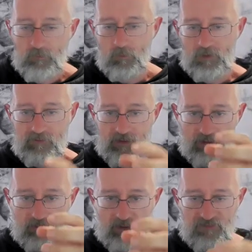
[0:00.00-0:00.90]
all giving
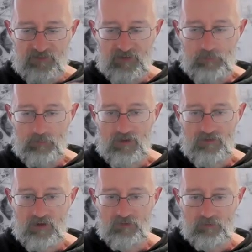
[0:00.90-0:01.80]
that nice
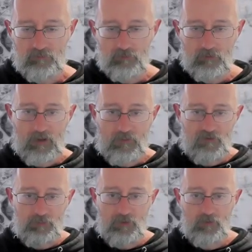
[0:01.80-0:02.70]
stabilization right at the
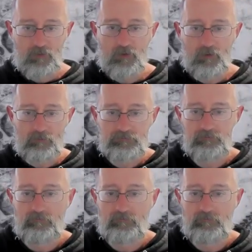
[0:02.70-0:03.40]
spinal column.